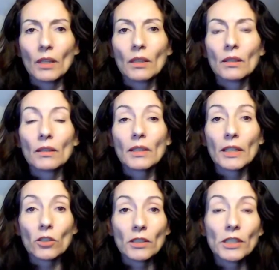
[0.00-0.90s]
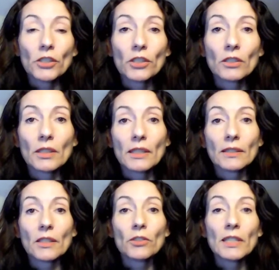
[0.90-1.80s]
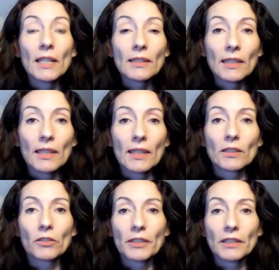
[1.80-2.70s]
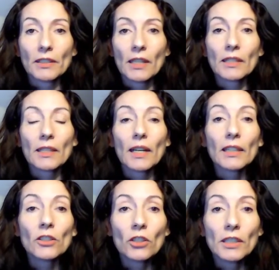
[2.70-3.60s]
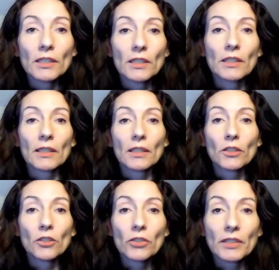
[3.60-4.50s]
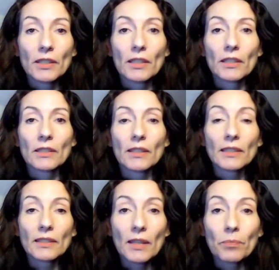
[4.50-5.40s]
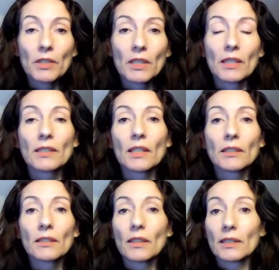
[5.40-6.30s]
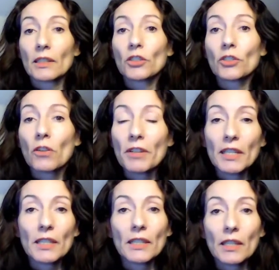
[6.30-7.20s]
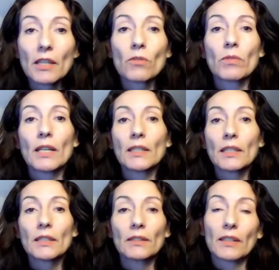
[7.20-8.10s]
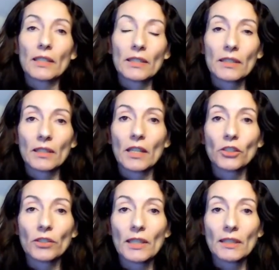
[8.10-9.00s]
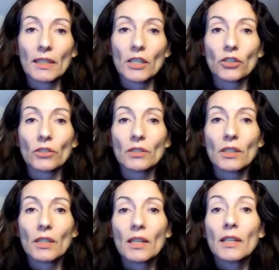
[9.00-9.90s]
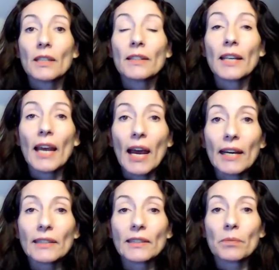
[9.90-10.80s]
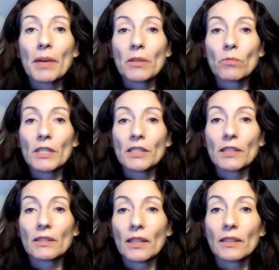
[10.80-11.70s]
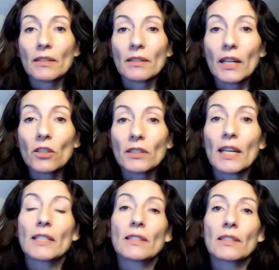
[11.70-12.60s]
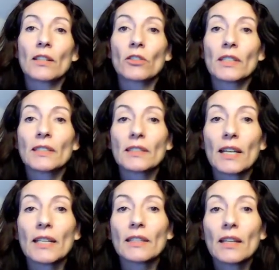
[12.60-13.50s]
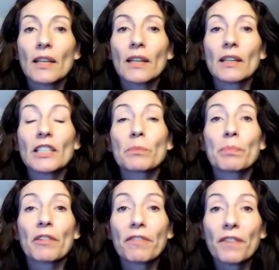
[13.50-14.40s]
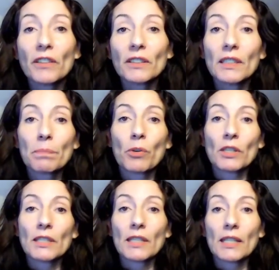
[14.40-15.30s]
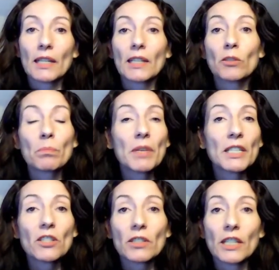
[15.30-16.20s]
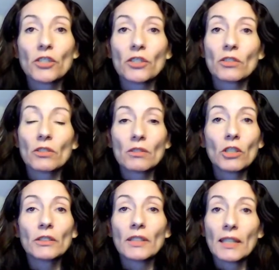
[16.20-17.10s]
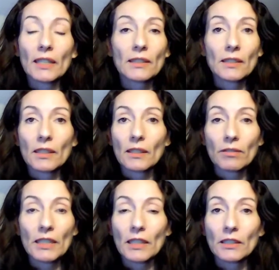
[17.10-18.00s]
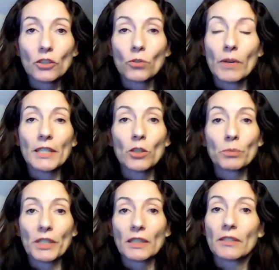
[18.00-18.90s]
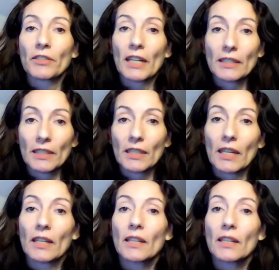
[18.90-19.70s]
Recognition is a unilateral act of a state acknowledging that a new state is accepted as a sovereign equal in their international relations. The act by which a state recognizes another state is profoundly political and on many occasions not directly related to any objective criteria.